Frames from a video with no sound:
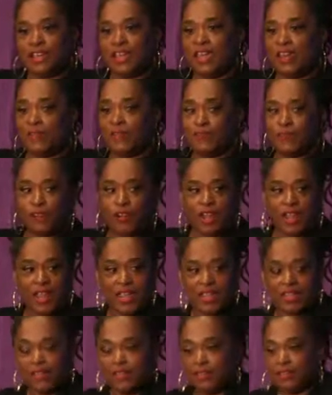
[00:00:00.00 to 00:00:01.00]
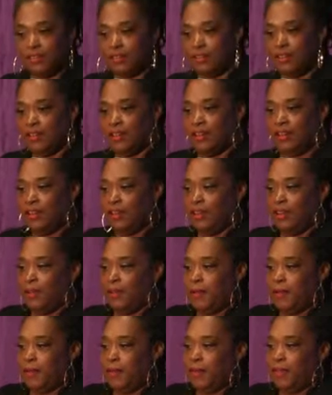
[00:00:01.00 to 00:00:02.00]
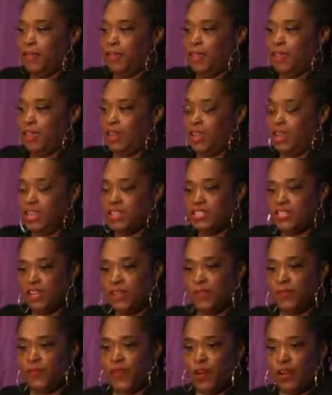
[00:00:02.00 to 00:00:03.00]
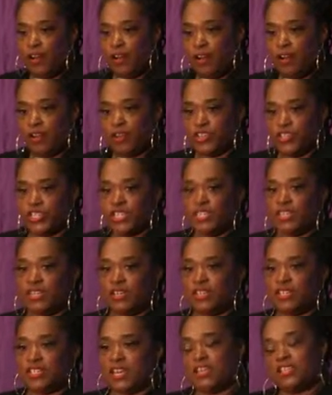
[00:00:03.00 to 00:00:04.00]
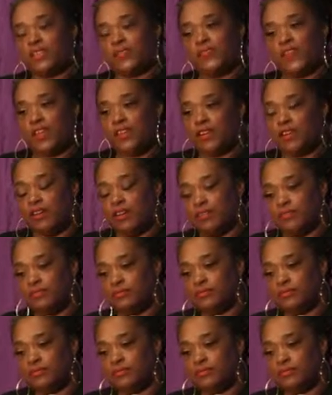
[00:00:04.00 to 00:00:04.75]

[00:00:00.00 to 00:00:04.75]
and afraid. And he's looking for her because she's a sex offender.